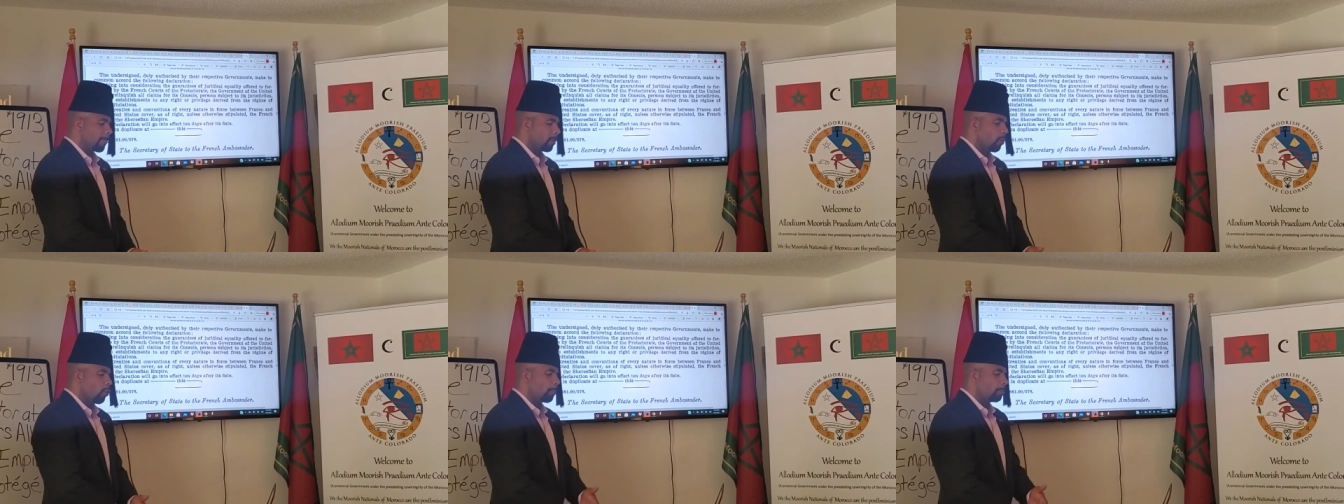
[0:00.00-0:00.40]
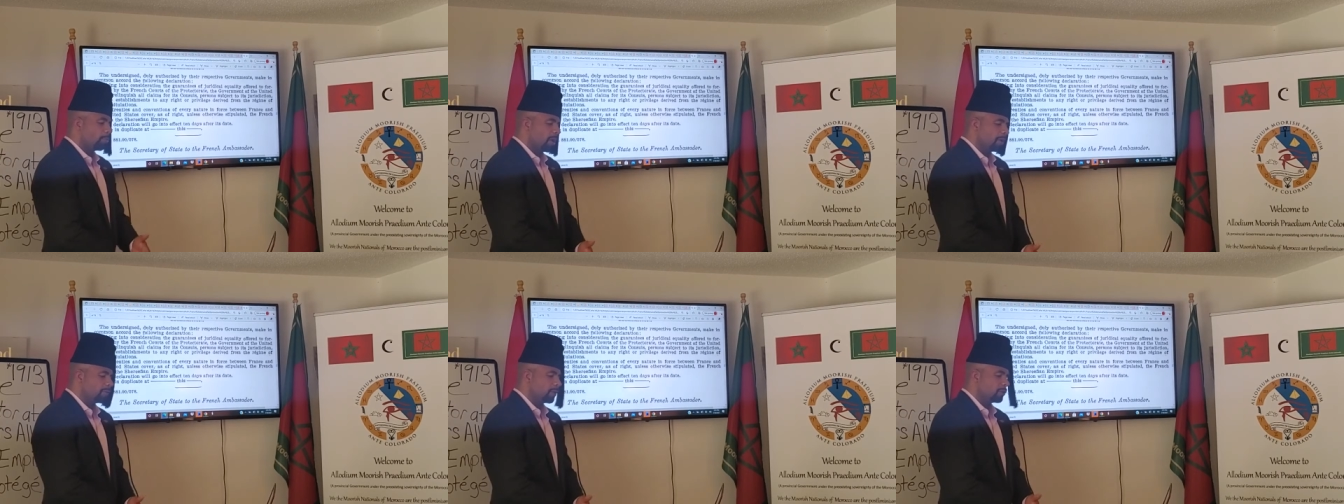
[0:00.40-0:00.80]
or
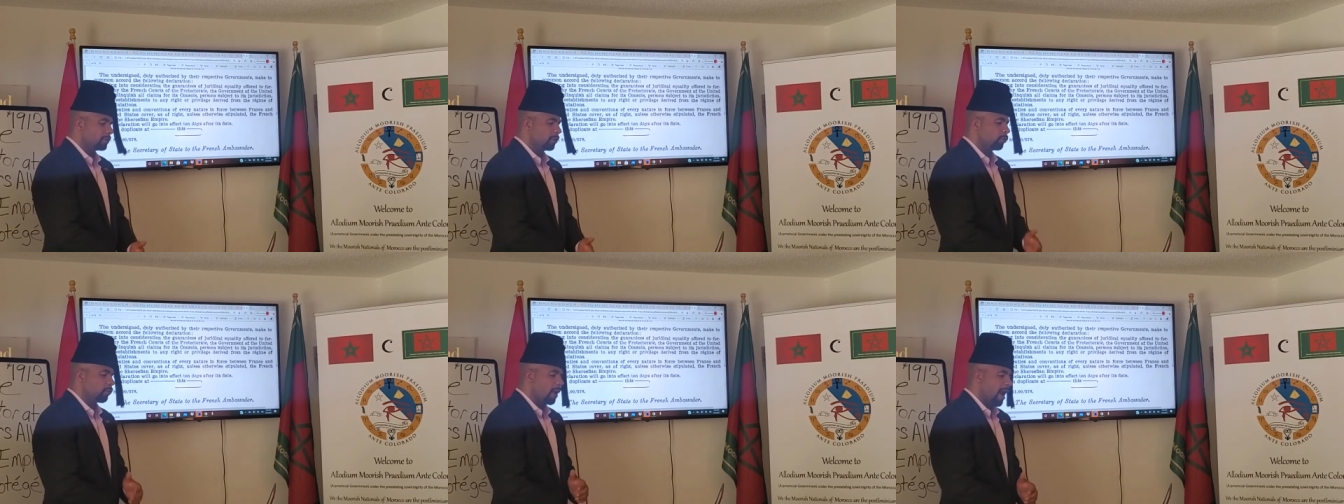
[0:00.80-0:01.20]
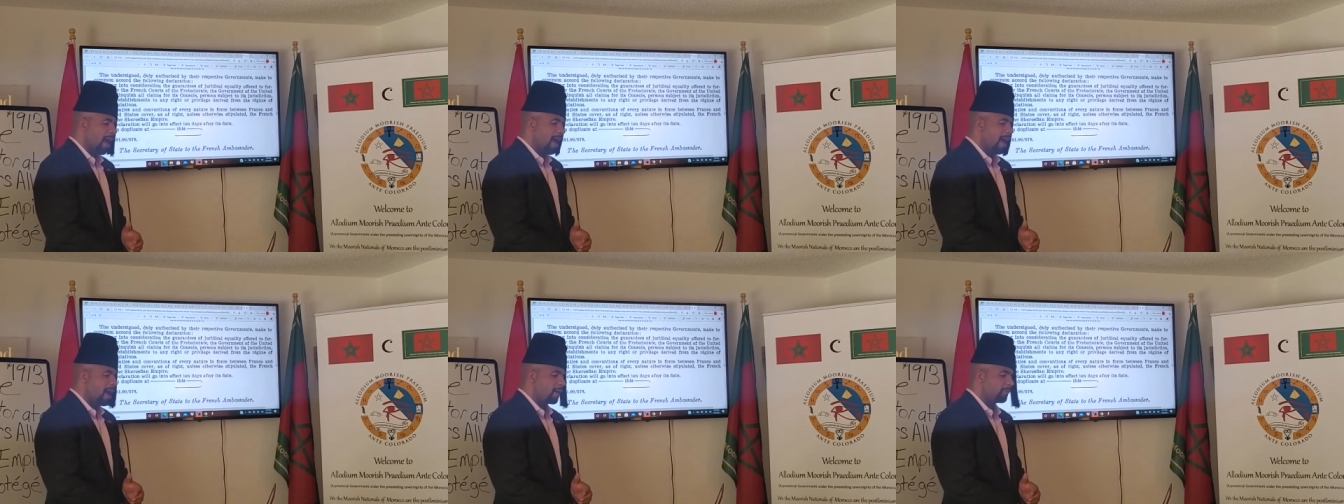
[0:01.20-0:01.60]
privilege
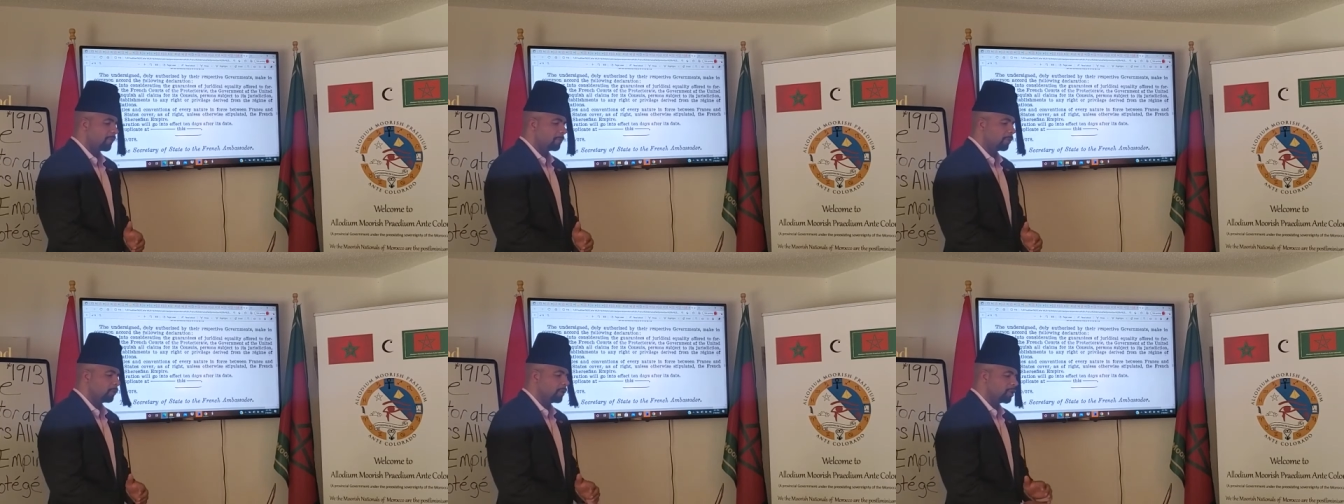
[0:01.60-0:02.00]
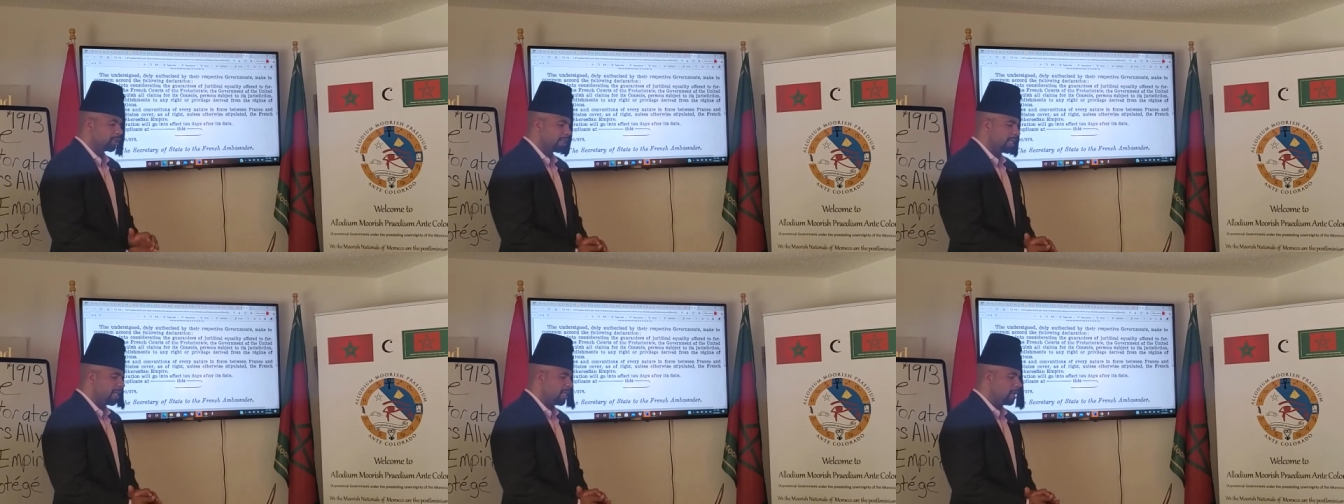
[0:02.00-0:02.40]
derived from the
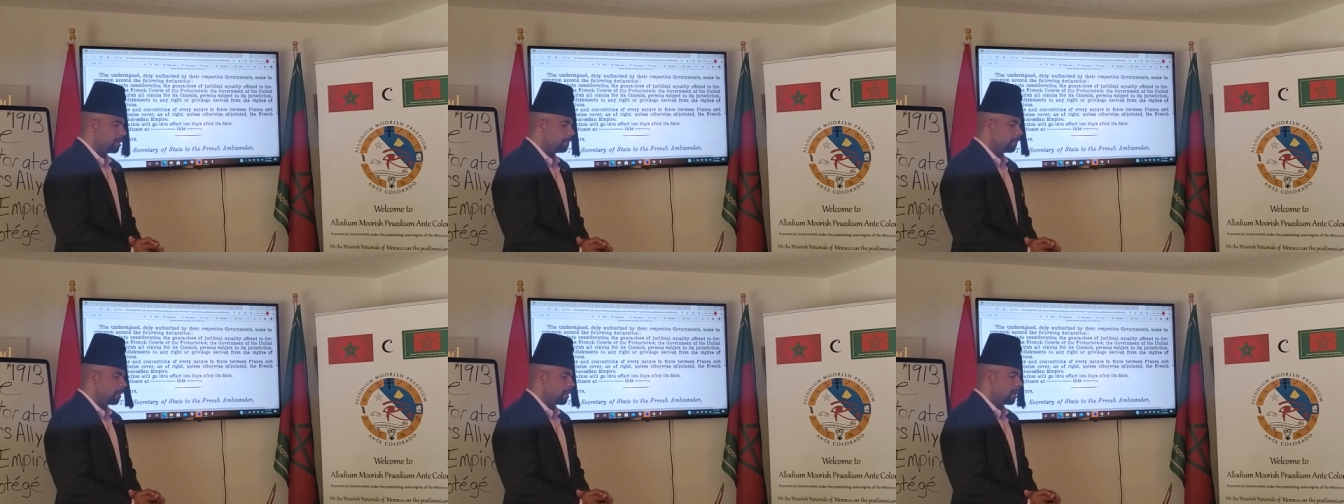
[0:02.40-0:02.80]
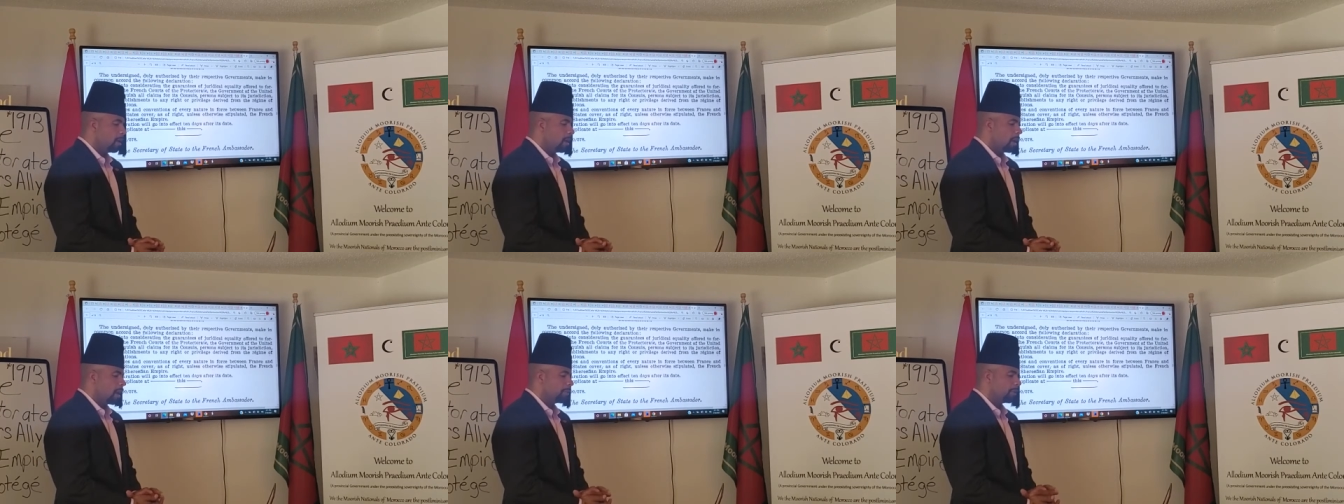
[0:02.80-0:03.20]
regime
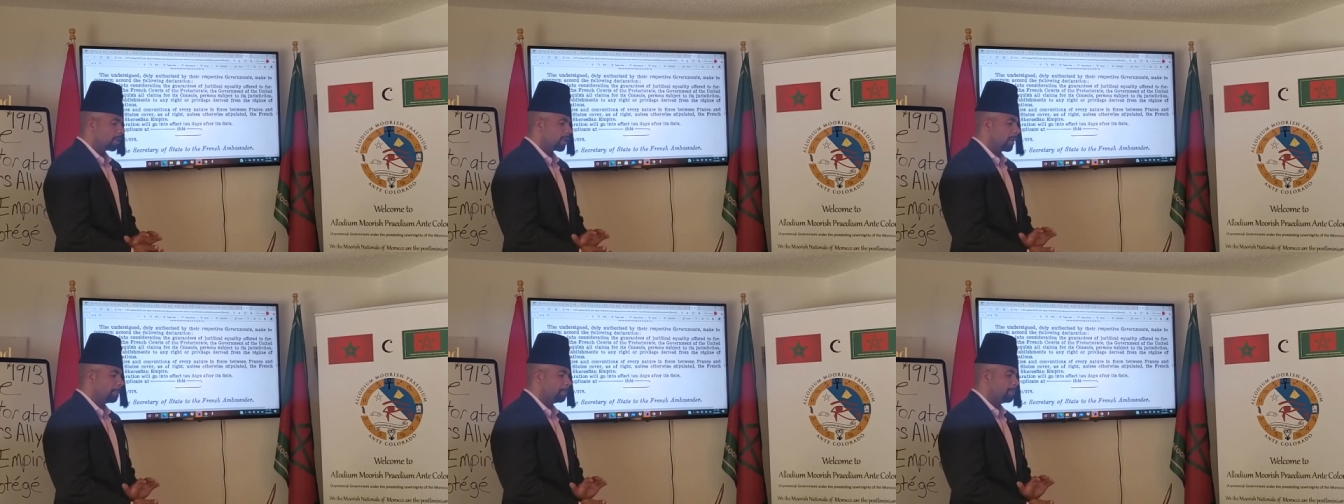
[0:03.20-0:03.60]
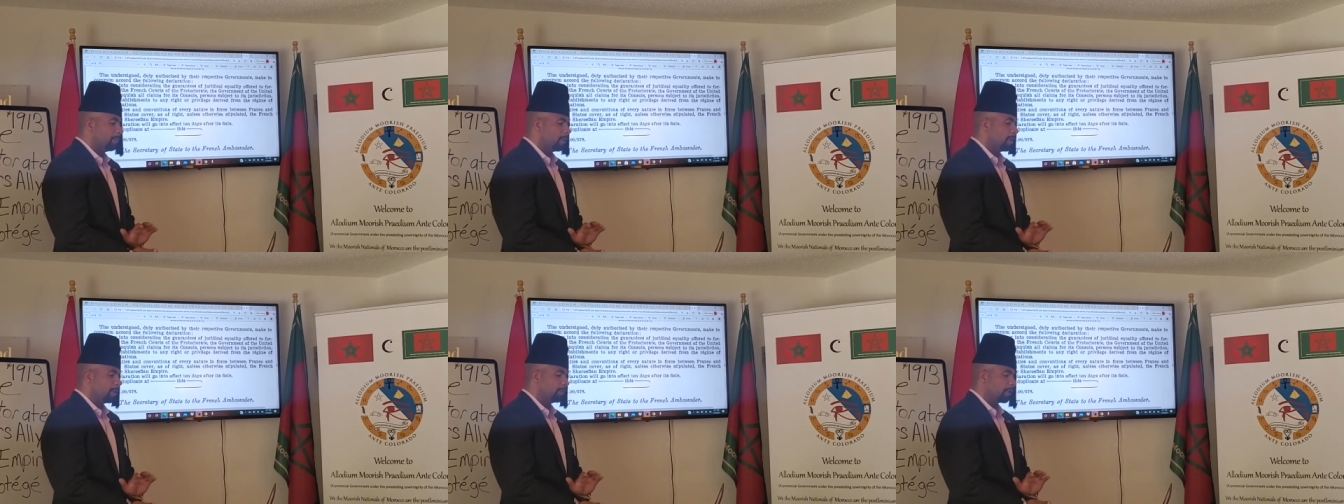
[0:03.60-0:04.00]
of
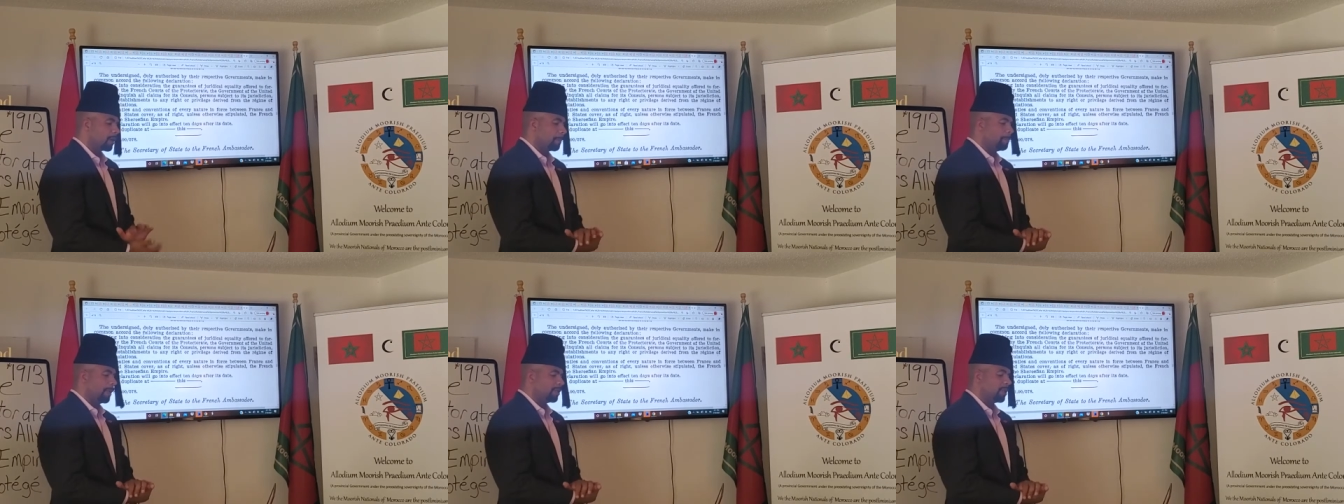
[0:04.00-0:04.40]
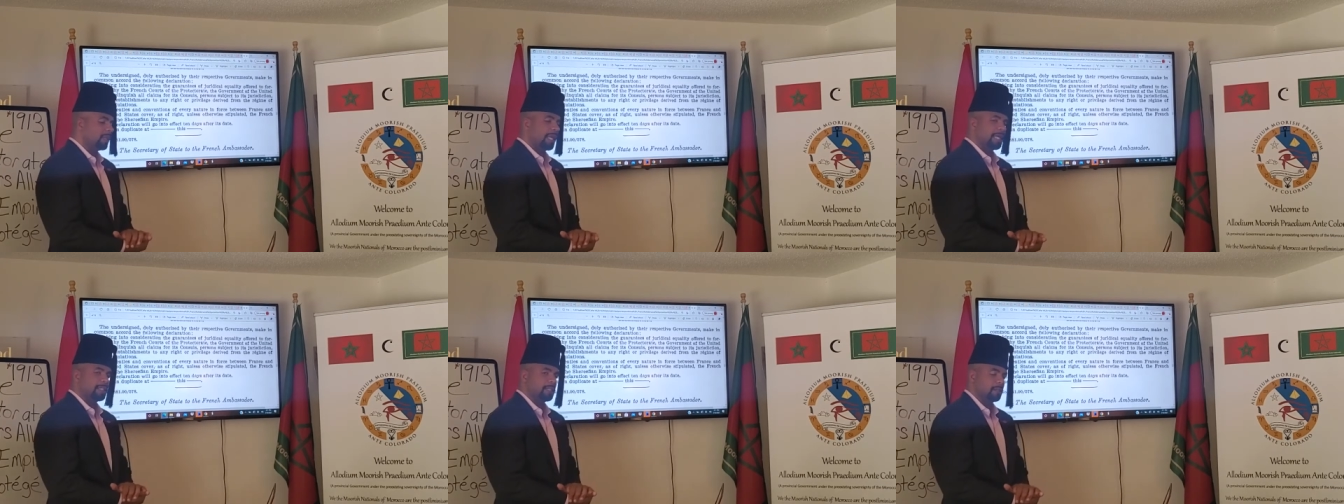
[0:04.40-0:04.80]
the
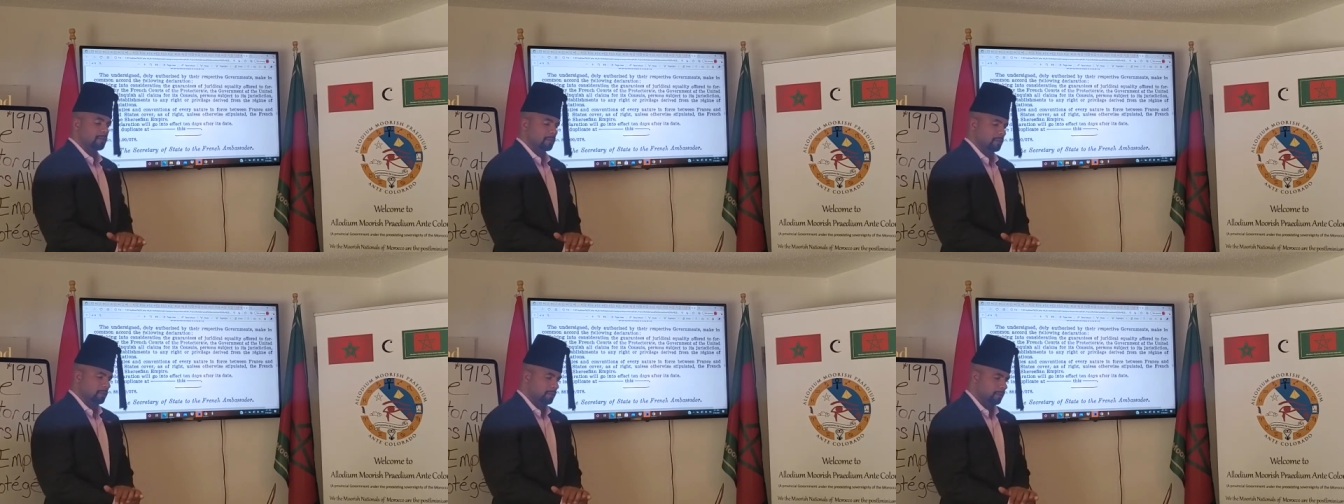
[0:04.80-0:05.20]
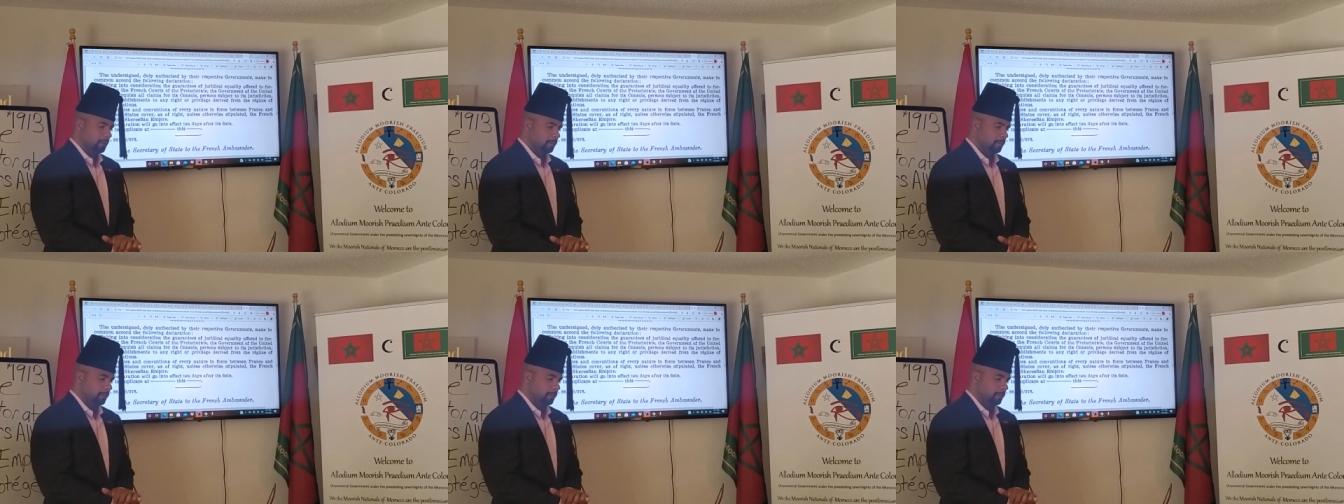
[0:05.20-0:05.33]
capitulations.